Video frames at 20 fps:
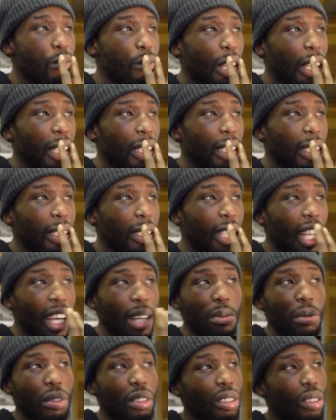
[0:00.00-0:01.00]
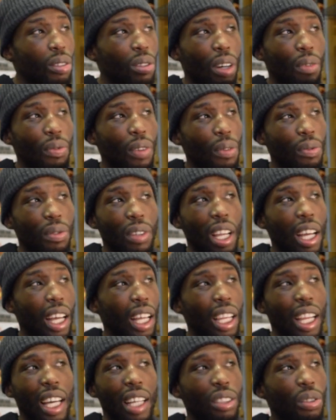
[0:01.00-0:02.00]
Because there's times, you know, I
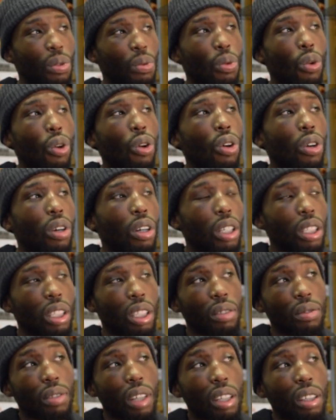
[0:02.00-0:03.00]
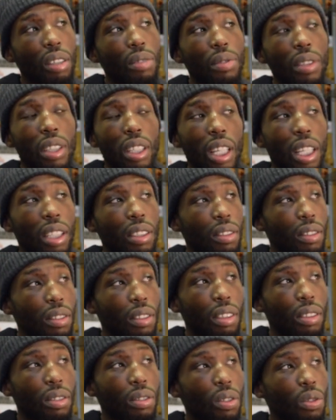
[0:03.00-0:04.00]
like to war, and I realise
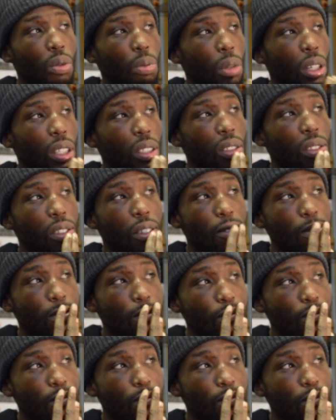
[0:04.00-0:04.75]
there's so much